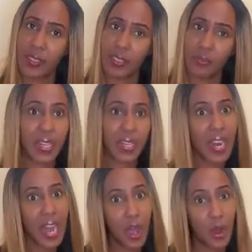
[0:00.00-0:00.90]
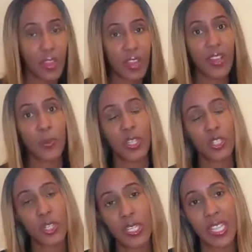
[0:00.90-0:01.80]
But now they're even
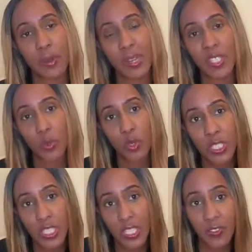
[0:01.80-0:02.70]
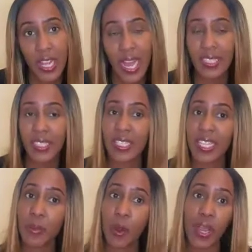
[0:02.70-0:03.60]
questioning Zama's motives. They're asking
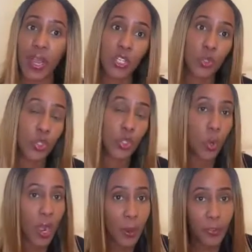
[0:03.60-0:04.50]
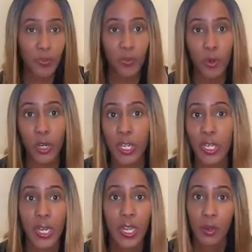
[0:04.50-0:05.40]
Zama, why didn't you show up for,
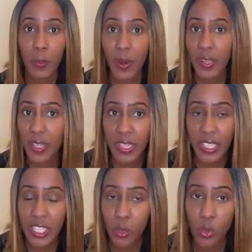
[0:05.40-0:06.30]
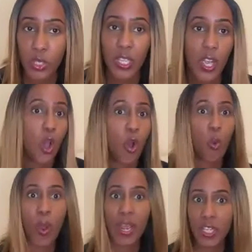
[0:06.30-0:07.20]
remember when they're in the jacuzzi,
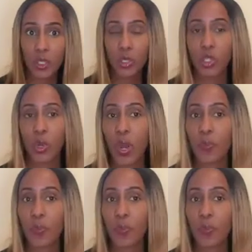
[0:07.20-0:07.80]
why didn't you show up